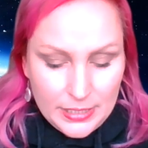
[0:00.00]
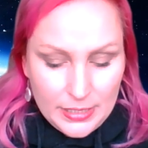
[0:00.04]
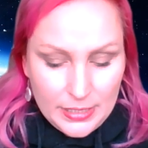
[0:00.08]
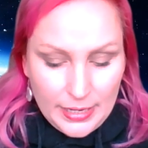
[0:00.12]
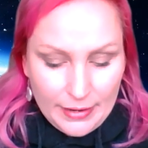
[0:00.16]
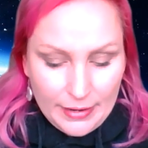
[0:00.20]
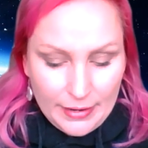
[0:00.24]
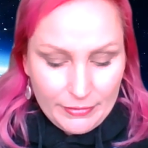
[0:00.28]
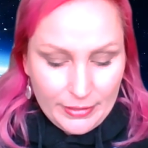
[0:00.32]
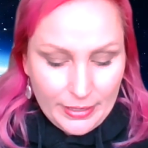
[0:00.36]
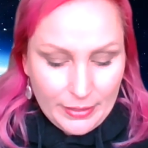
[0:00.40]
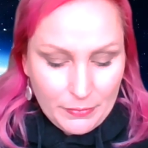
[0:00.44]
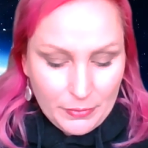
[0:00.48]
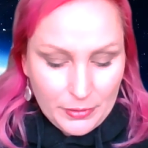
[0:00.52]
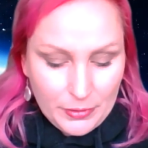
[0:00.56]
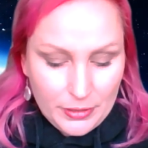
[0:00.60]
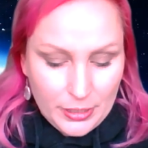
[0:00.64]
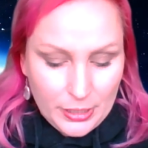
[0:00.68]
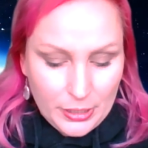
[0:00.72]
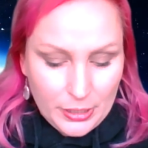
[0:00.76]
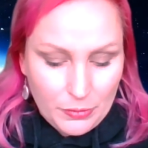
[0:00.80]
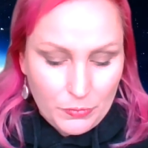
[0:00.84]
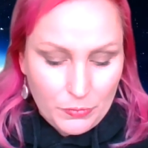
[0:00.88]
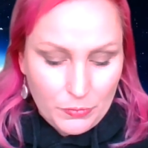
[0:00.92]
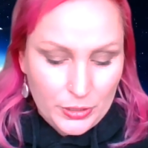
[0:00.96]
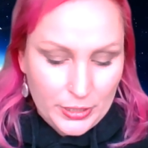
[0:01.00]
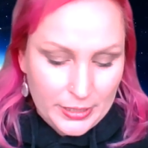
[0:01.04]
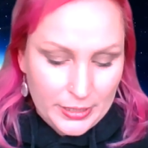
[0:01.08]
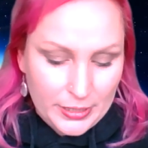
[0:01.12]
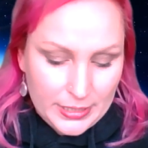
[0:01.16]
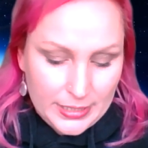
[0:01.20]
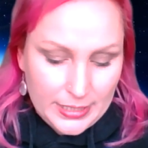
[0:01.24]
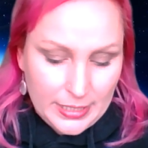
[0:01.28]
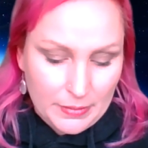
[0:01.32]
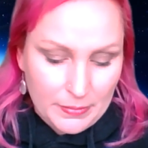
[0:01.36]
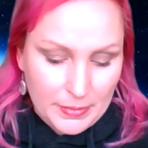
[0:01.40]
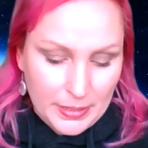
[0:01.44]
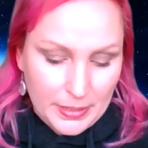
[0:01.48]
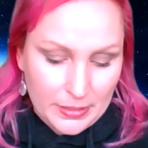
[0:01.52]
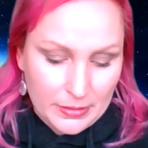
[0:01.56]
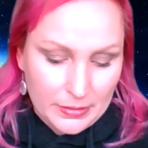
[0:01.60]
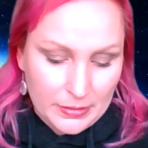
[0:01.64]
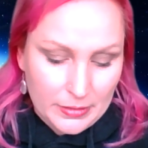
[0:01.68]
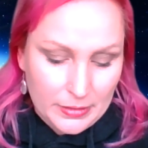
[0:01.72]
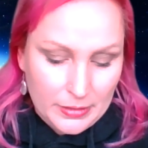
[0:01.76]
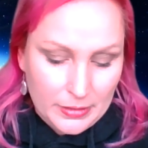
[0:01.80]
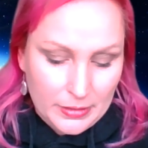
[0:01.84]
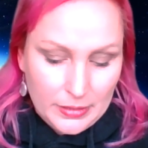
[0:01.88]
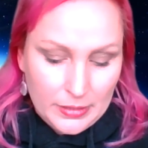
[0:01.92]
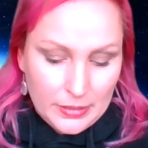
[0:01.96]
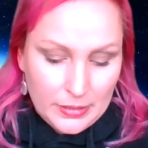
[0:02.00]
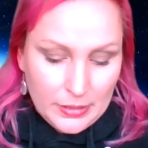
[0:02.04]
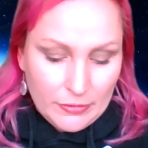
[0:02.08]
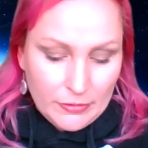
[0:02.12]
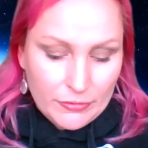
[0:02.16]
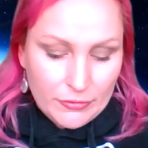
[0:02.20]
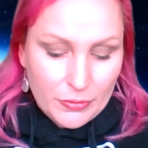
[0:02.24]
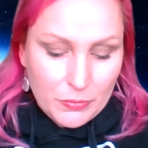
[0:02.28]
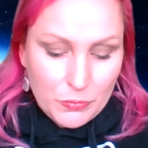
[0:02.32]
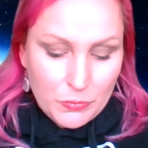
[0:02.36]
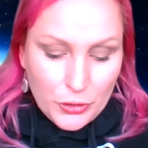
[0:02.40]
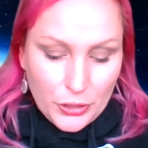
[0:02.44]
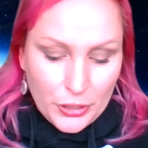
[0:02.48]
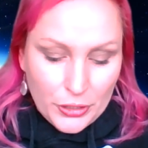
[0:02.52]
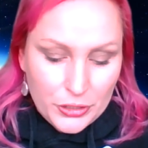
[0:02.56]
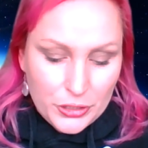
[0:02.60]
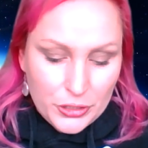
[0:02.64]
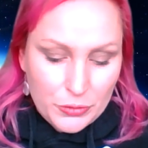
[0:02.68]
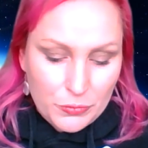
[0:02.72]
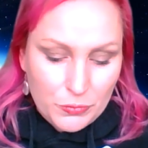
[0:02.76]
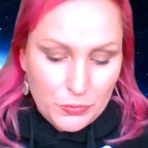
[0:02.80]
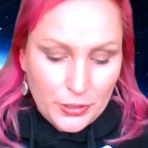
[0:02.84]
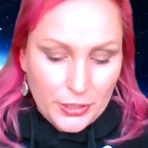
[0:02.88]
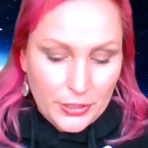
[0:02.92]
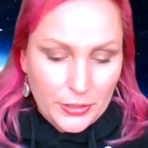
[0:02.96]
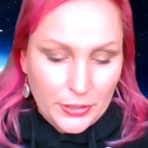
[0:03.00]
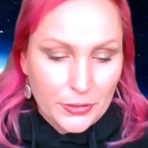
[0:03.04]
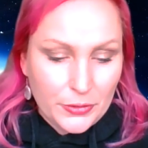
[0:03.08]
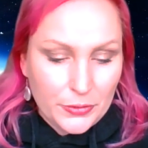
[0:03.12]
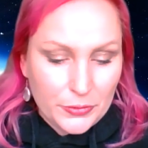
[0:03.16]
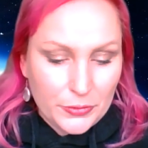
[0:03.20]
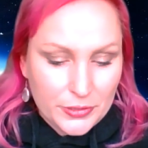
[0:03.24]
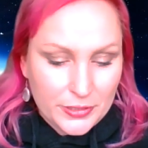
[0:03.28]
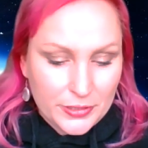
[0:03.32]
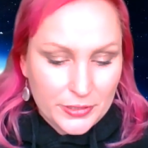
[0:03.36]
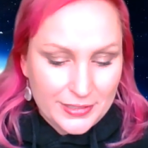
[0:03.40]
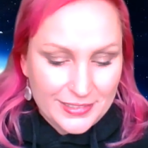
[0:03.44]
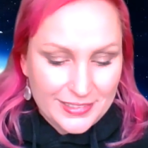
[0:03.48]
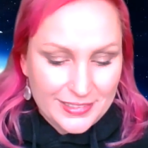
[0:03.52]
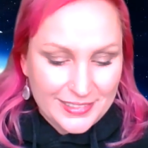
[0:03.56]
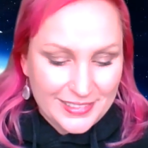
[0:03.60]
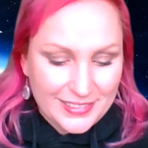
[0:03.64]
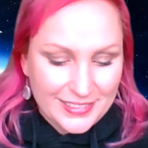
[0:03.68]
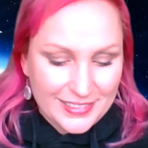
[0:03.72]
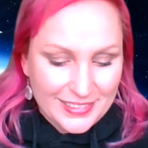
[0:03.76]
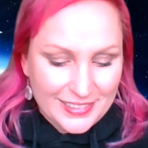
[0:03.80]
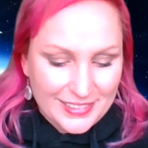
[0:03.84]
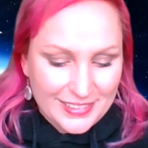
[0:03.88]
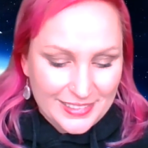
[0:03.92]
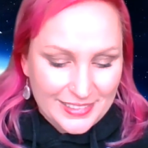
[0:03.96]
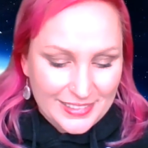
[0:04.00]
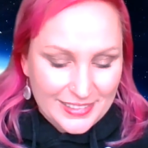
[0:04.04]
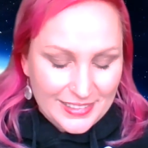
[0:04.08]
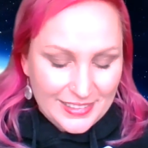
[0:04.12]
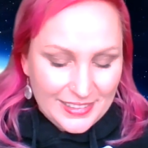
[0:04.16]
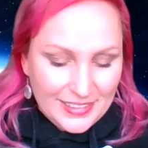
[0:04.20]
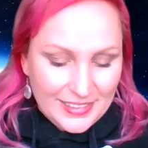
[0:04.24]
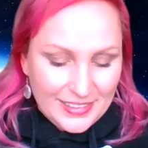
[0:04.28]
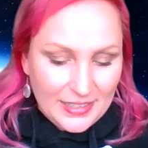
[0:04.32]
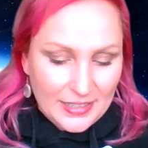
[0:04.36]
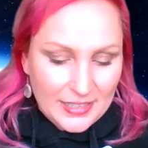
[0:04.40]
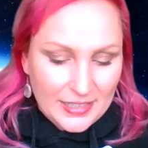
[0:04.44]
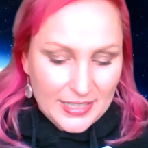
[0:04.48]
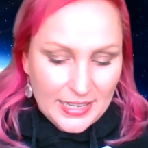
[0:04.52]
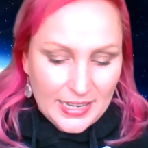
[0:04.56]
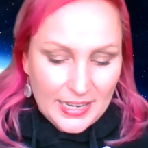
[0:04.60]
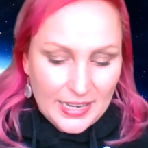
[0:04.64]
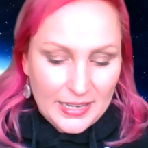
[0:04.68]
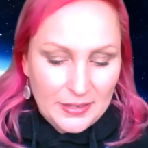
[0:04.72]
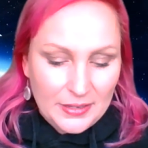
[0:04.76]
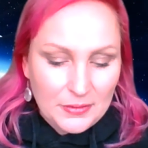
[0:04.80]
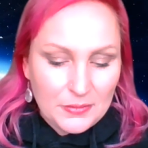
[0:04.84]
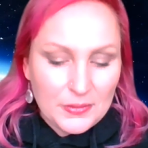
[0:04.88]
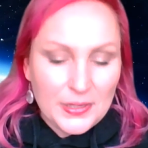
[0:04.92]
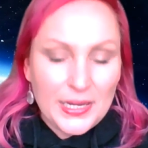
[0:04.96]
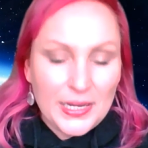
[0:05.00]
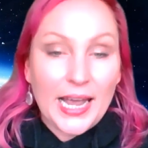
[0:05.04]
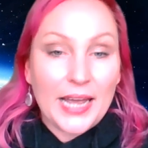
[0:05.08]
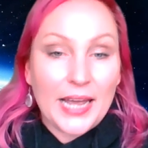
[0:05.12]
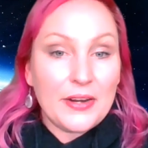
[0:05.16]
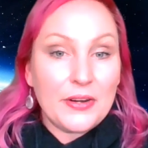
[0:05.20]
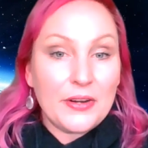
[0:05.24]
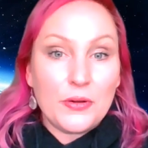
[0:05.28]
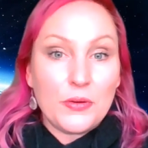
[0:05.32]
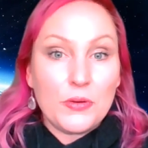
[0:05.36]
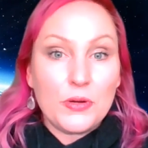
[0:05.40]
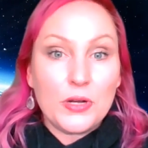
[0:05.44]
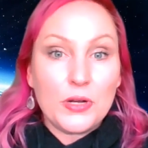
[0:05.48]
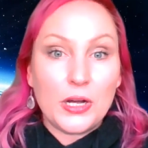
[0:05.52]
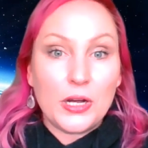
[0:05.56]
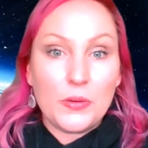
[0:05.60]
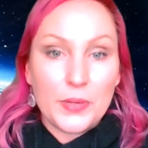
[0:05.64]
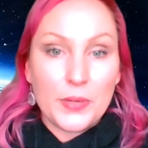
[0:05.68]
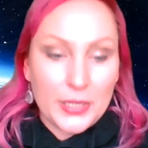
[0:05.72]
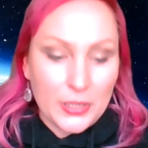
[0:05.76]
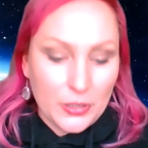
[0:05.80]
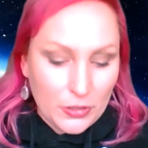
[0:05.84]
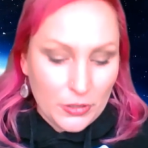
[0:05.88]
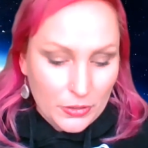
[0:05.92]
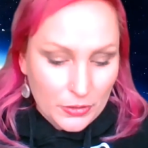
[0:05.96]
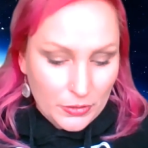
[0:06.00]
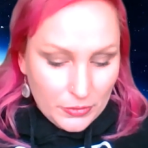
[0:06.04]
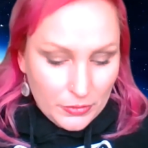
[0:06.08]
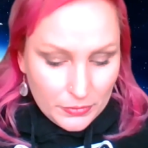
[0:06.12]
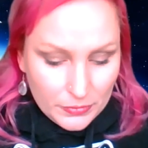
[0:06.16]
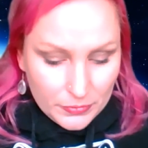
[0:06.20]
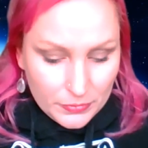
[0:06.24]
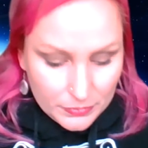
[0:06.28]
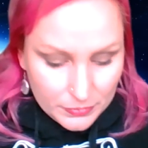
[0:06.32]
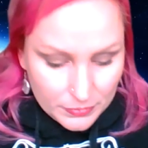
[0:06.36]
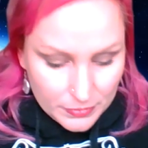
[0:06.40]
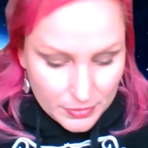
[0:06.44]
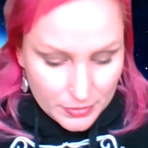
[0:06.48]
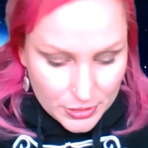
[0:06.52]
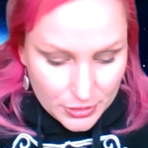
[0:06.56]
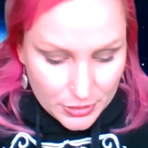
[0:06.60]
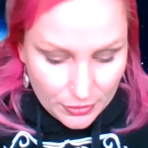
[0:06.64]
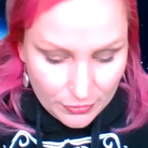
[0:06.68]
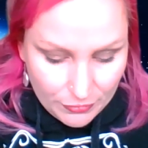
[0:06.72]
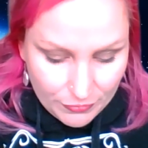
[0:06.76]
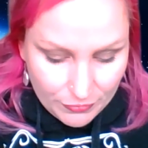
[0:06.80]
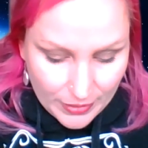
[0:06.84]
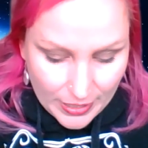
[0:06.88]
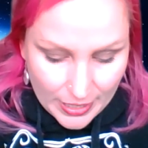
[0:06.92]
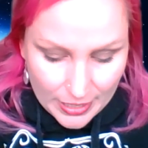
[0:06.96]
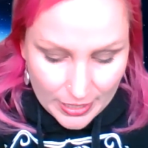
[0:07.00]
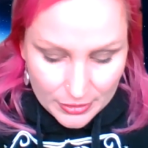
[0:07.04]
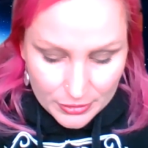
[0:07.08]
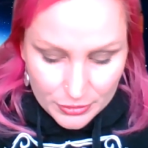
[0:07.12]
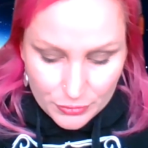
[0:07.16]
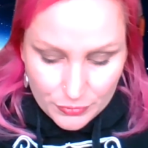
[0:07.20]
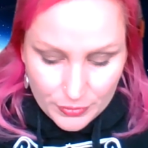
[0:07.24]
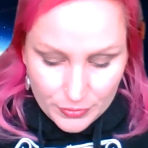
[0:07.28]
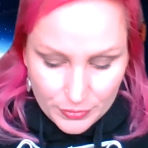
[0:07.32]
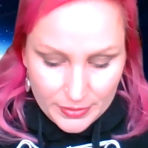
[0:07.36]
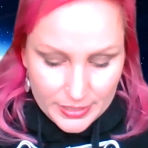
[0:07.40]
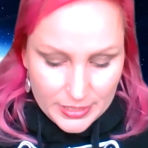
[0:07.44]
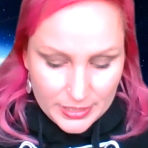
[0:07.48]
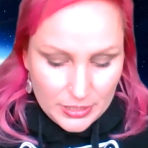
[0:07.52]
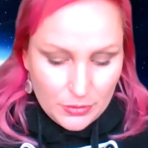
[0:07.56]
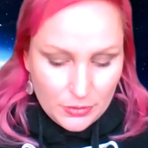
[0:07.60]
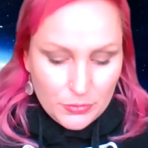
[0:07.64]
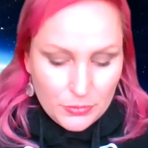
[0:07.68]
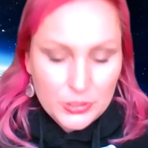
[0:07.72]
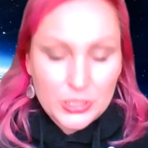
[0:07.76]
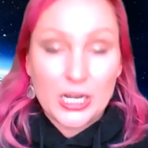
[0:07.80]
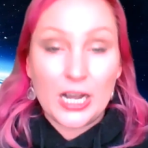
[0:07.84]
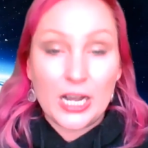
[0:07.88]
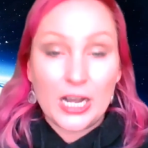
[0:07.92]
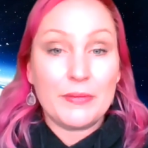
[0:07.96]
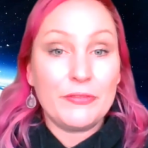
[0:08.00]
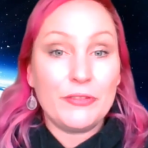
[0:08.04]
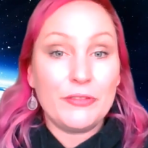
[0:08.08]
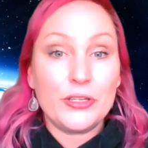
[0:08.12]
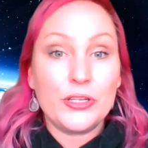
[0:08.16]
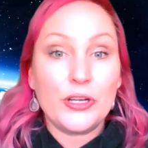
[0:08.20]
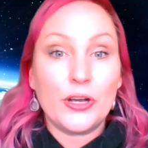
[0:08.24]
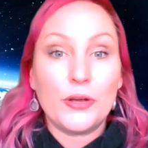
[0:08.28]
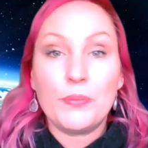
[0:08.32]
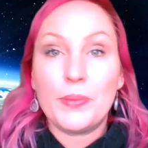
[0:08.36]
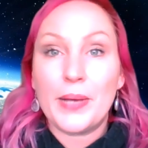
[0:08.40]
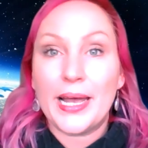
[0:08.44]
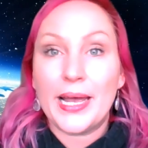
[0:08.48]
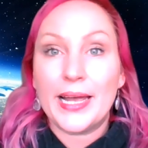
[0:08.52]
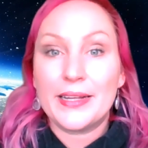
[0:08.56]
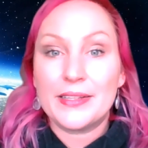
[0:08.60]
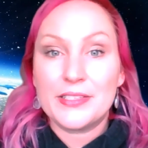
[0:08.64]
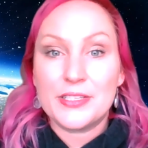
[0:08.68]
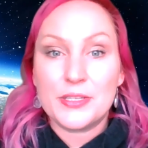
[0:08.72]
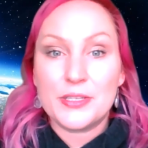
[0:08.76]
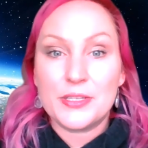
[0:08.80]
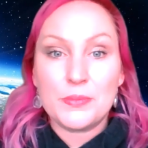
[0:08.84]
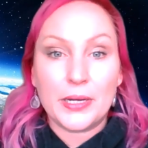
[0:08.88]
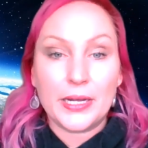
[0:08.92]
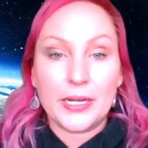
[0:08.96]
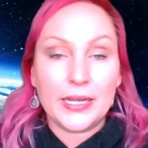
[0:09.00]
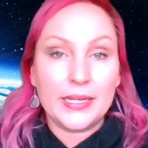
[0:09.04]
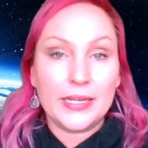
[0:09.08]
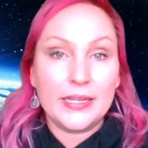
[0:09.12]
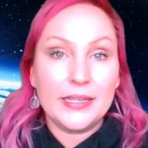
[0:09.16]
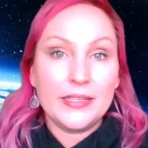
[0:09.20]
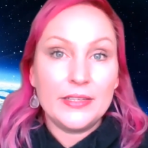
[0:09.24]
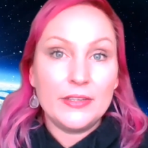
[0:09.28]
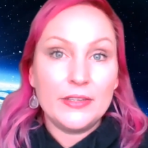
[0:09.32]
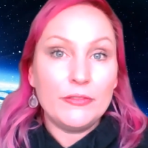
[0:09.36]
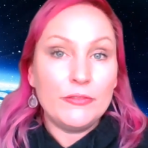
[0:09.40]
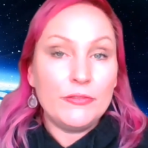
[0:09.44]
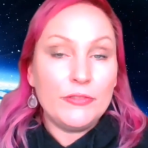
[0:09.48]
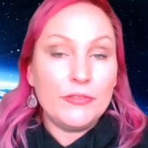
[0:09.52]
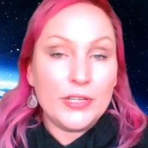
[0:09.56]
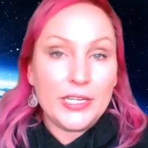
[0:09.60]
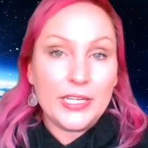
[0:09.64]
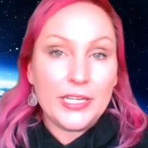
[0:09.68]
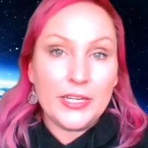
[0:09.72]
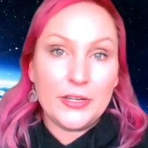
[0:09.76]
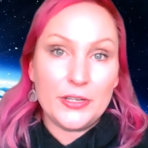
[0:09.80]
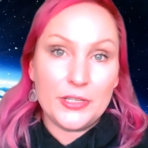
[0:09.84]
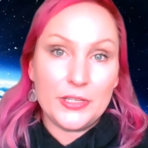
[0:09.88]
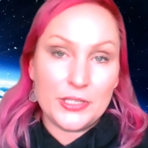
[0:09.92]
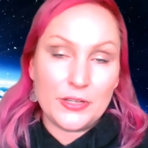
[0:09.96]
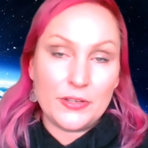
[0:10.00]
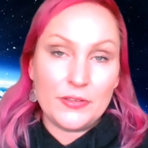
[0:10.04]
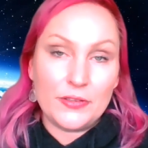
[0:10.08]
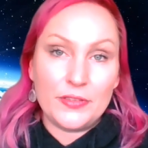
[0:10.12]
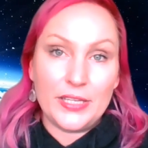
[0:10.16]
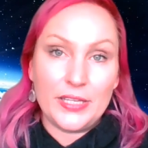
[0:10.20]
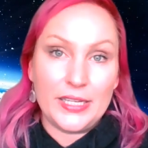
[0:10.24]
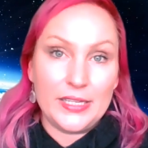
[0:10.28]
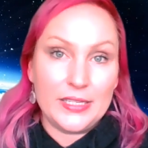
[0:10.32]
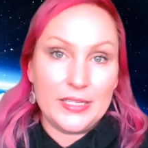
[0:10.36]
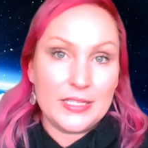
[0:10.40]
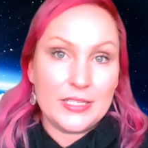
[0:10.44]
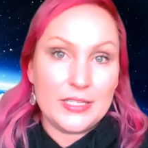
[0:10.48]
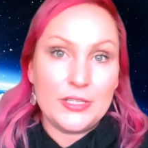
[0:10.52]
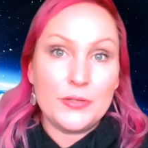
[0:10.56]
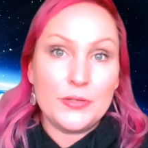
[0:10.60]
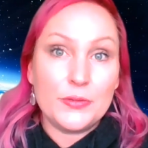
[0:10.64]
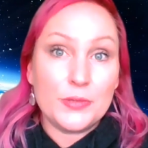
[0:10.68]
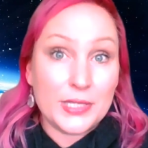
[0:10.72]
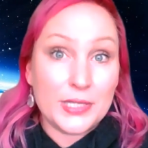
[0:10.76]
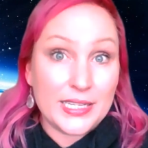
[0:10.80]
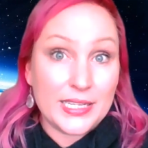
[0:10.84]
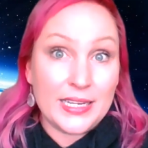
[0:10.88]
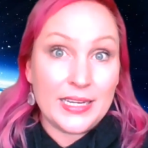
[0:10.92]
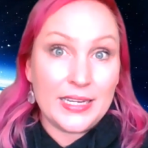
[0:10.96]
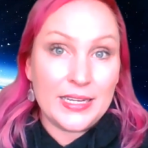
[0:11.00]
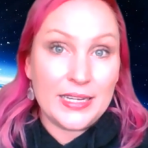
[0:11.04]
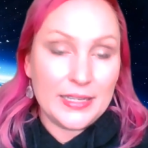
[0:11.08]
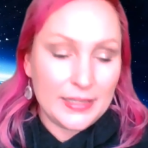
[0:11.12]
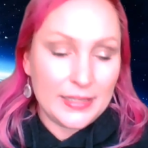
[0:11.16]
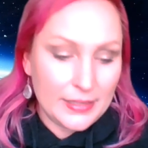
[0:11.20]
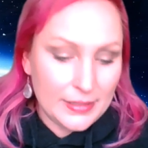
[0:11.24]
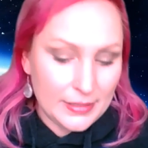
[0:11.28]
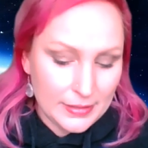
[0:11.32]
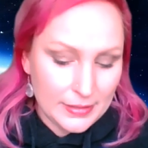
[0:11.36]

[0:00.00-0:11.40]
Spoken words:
did have that one. I don't want it to come out. From word to world. Okay, we had it all going on so far during this whole time. If you go back to my videos on this, you'll see.